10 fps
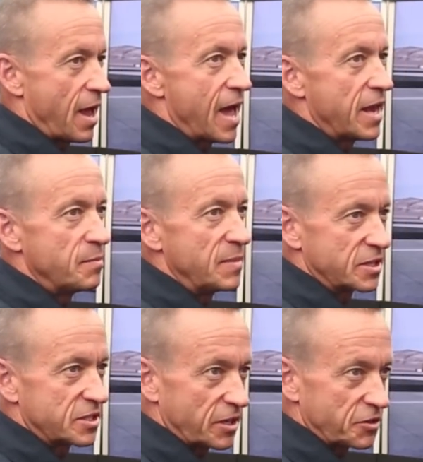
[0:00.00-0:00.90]
and it
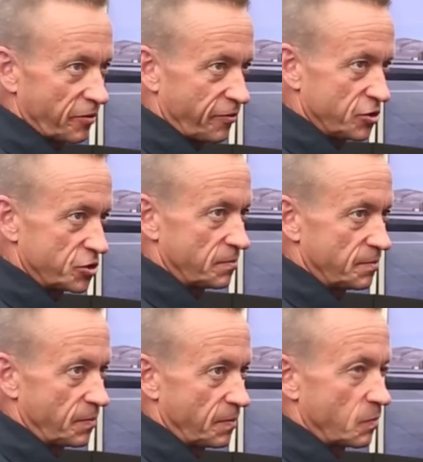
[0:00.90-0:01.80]
means sensor fusion.
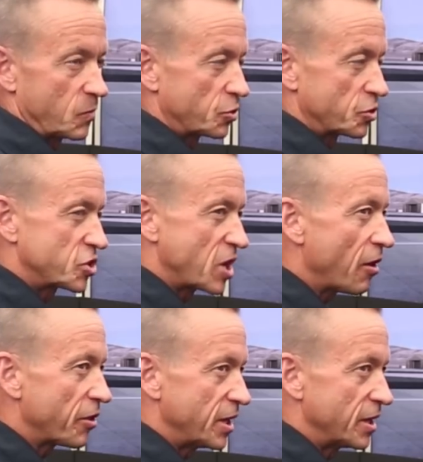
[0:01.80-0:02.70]
So
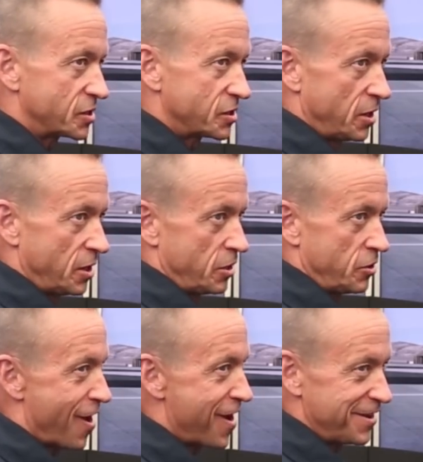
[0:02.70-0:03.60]
stealth is
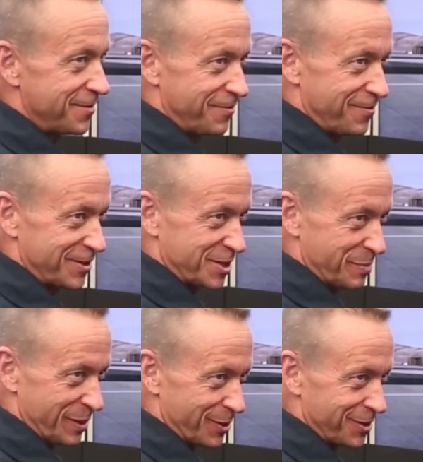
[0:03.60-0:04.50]
not
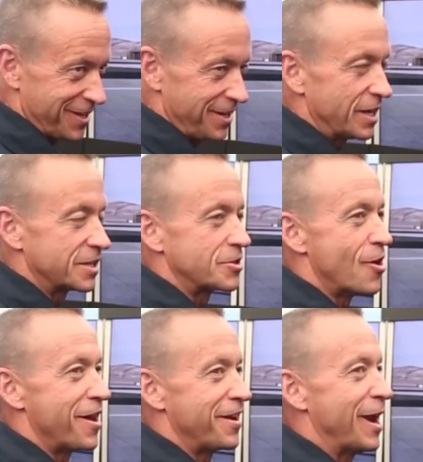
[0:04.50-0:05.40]
invisibility, it's
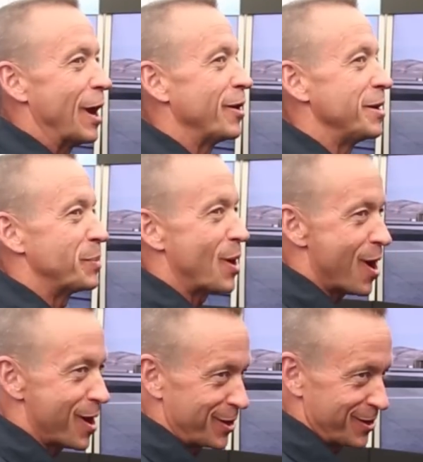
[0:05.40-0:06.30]
not Harry
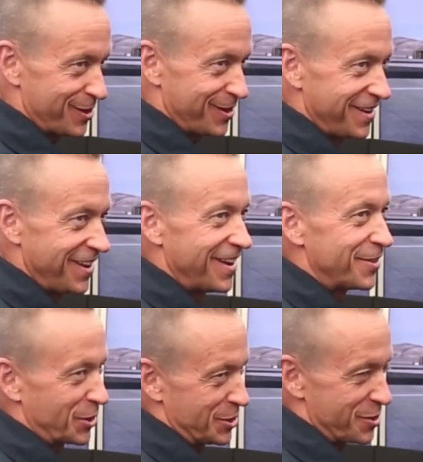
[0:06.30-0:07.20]
Potter
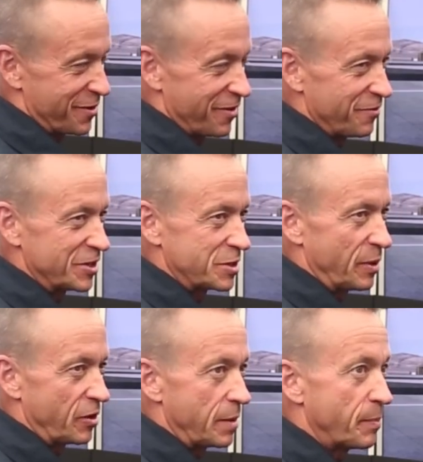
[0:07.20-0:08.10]
in the cloak of
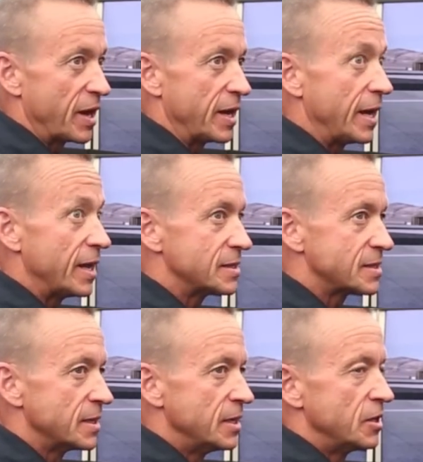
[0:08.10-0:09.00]
invisibility, but it
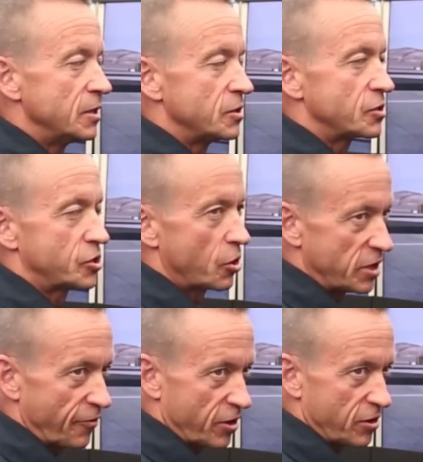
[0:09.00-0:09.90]
is so
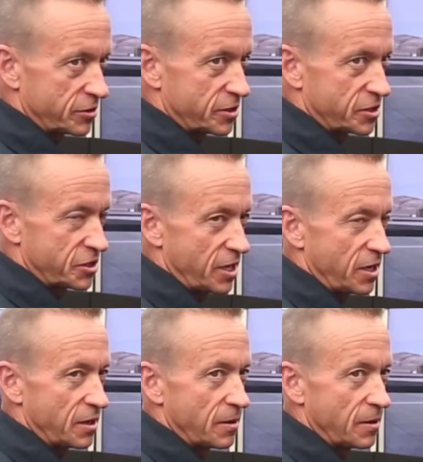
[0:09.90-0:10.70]
difficult to see